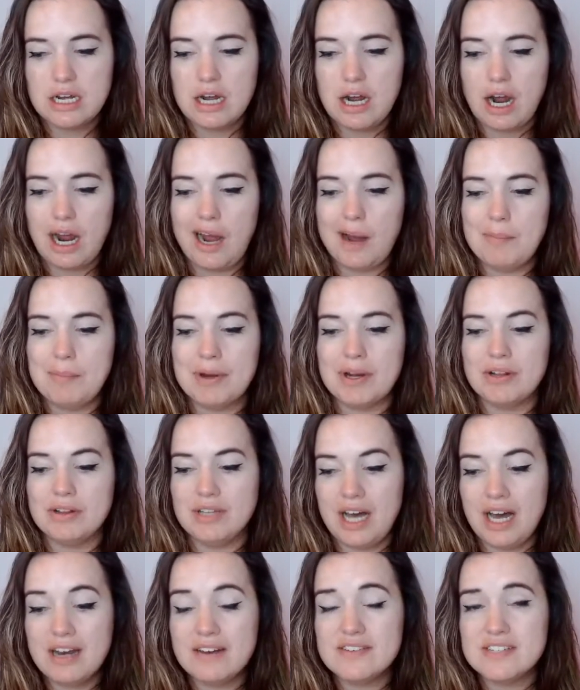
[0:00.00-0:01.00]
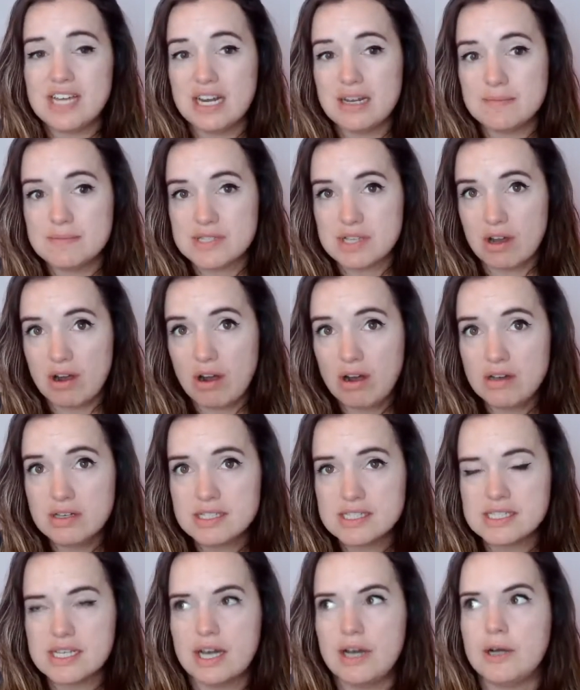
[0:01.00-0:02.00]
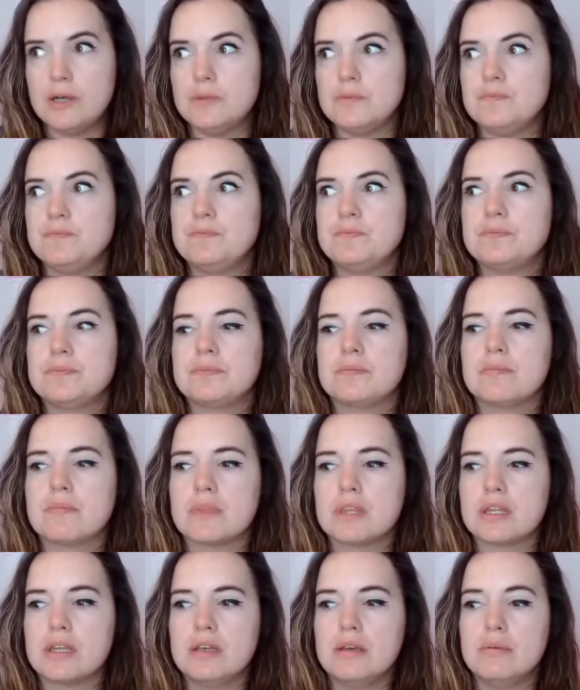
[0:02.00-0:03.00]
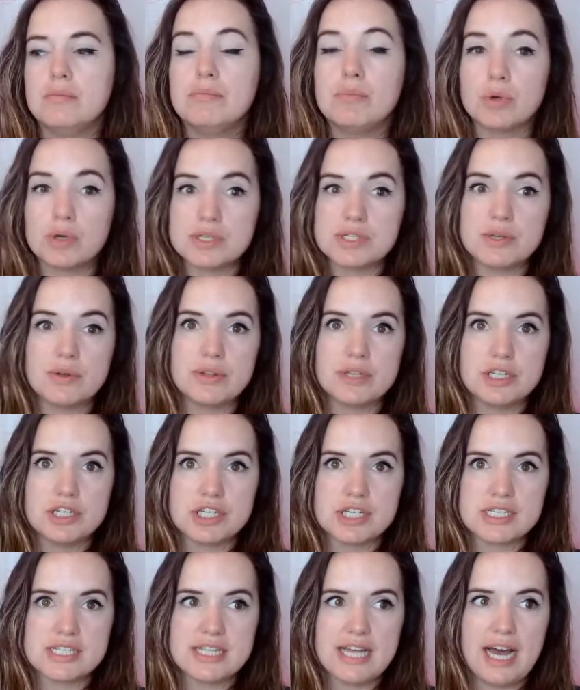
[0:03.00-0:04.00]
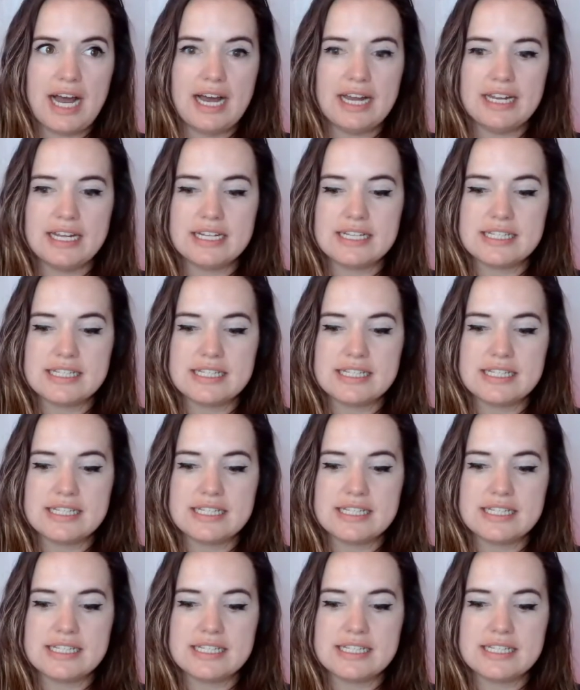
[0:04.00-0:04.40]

But a lot of times also, more so than just that,